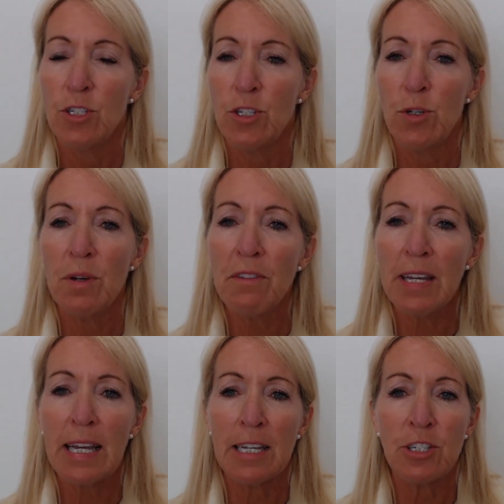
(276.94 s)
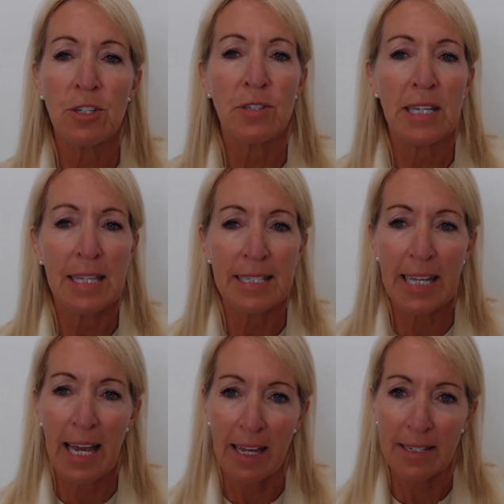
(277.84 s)
Two of the issues in this
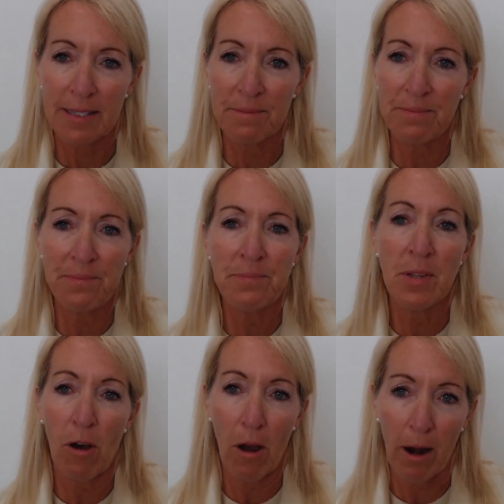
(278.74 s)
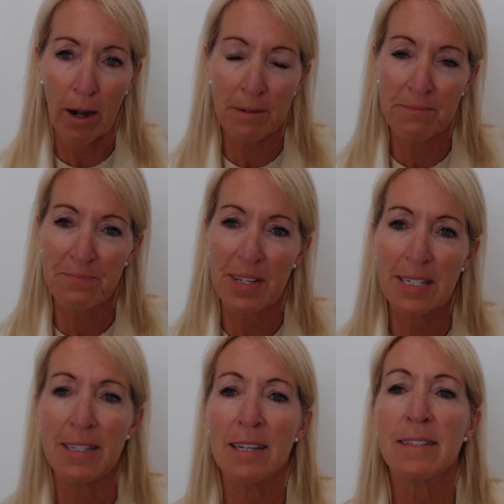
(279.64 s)
case are,
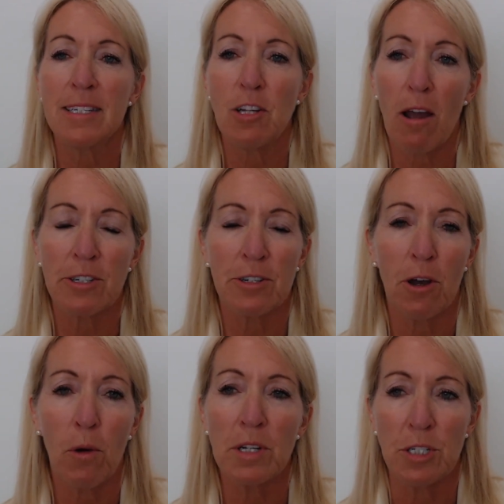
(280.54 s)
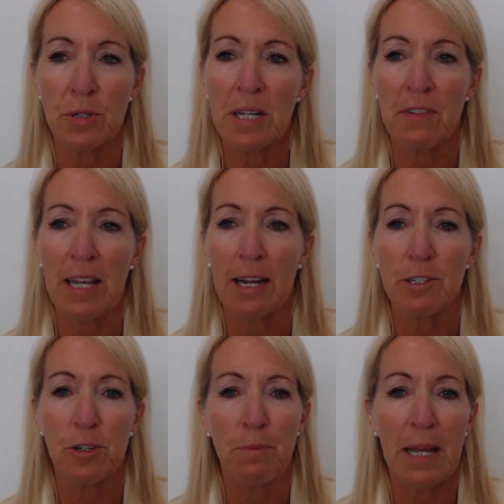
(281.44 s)
does the doctor owe a duty of care
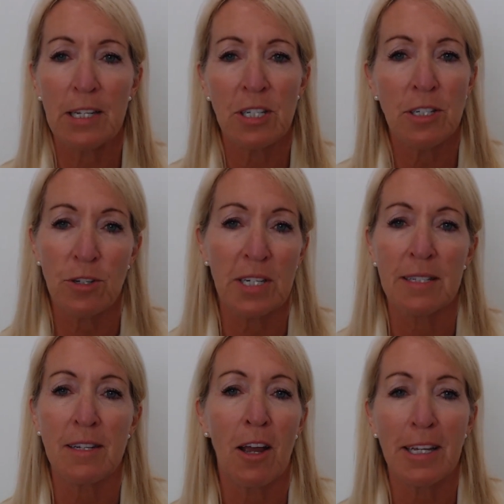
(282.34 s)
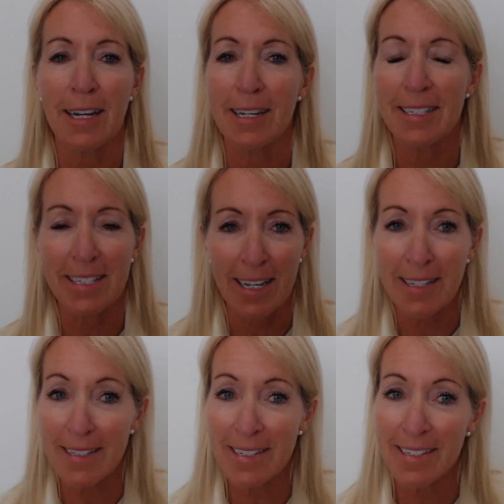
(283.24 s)
to a patient who does not yet
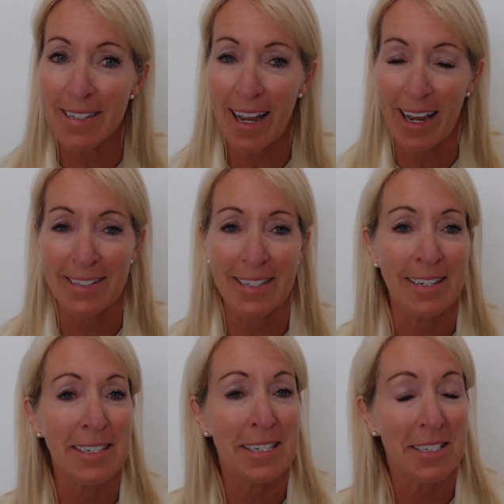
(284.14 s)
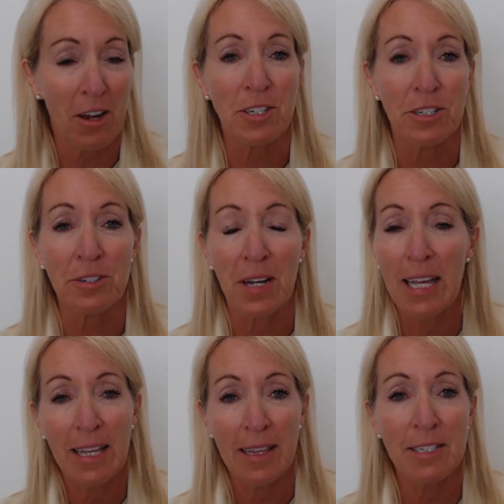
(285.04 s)
exist? As in, did
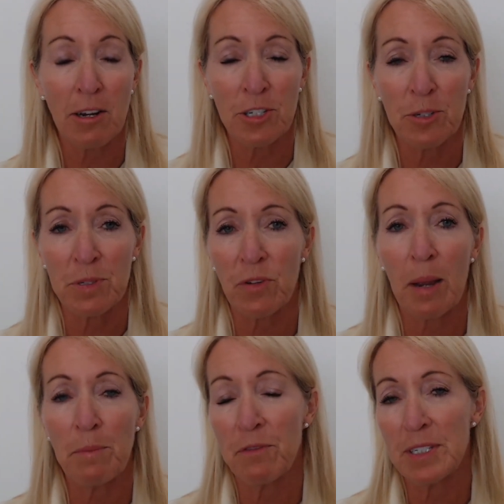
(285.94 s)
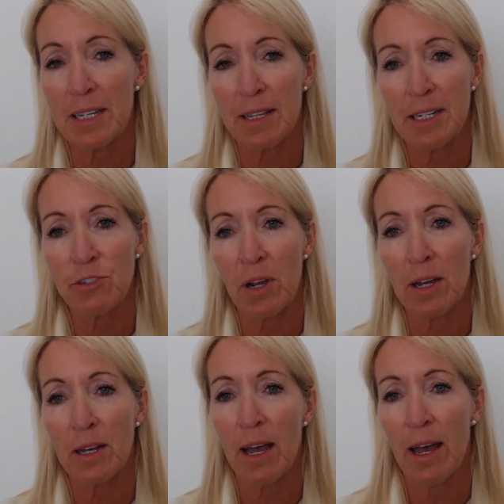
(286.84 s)
the doctor who prescribed the fertility
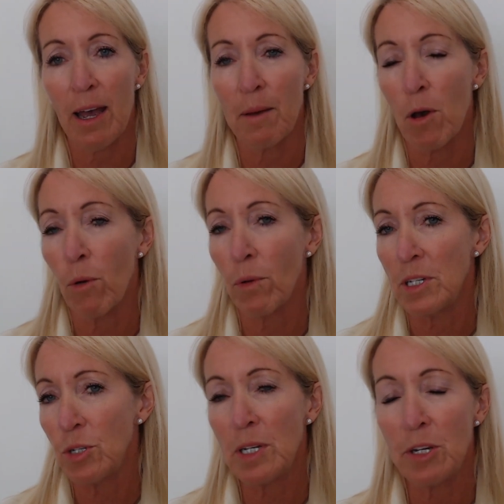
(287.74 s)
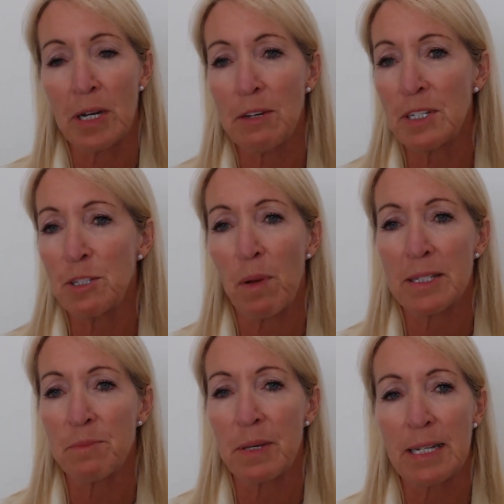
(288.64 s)
drug owe a duty or any
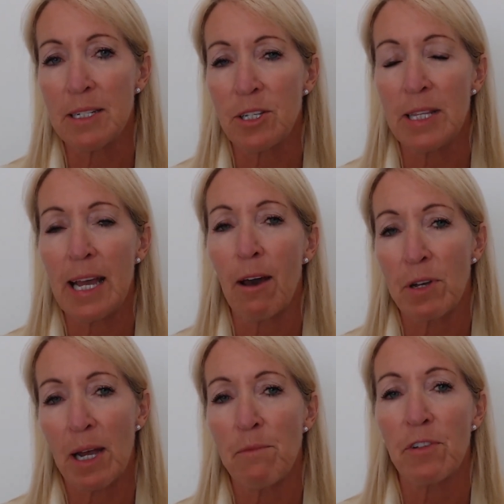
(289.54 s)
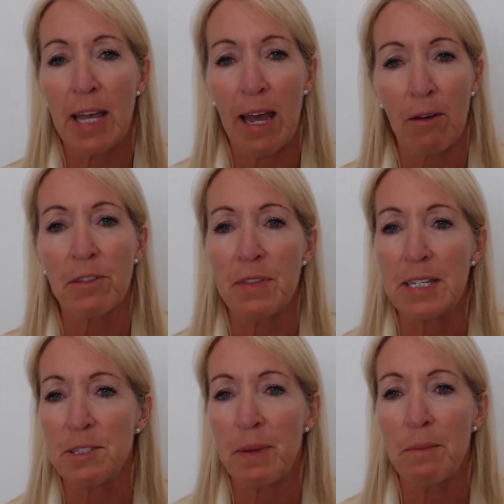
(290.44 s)
responsibility to the outcome for the health of
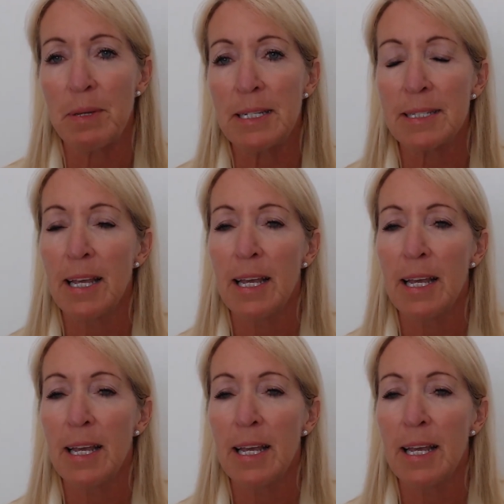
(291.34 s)
these babies?